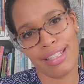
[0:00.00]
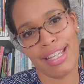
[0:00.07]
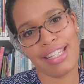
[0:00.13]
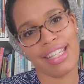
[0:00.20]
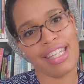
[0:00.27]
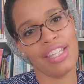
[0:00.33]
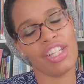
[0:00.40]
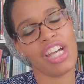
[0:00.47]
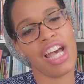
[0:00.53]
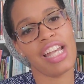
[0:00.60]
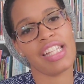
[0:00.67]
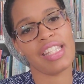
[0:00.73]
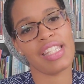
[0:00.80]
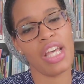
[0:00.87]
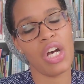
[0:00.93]
Like, you
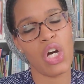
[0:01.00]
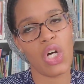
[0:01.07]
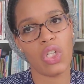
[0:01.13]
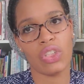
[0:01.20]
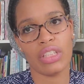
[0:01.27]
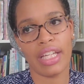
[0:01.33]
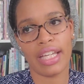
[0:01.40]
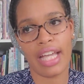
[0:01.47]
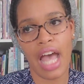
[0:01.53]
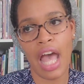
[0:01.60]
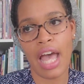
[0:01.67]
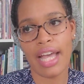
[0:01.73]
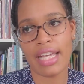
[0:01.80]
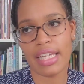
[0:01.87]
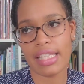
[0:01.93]
guys know, like,
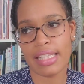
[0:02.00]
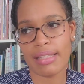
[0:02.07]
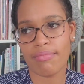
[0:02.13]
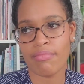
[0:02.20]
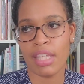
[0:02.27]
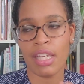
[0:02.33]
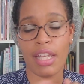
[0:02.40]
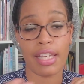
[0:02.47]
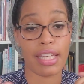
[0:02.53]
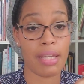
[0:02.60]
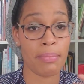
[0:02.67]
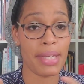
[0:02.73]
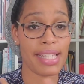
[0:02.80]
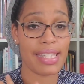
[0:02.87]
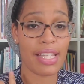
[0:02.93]
I
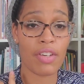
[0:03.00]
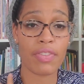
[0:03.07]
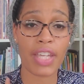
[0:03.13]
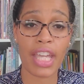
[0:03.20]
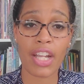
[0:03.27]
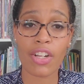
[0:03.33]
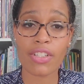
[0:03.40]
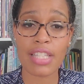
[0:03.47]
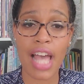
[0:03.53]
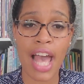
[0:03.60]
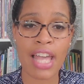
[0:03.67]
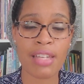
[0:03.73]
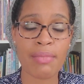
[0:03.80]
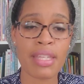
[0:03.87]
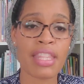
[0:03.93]
get my self-care
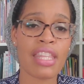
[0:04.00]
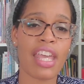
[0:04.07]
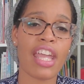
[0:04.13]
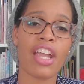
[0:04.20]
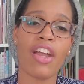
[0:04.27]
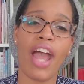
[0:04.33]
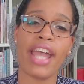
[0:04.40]
time in there.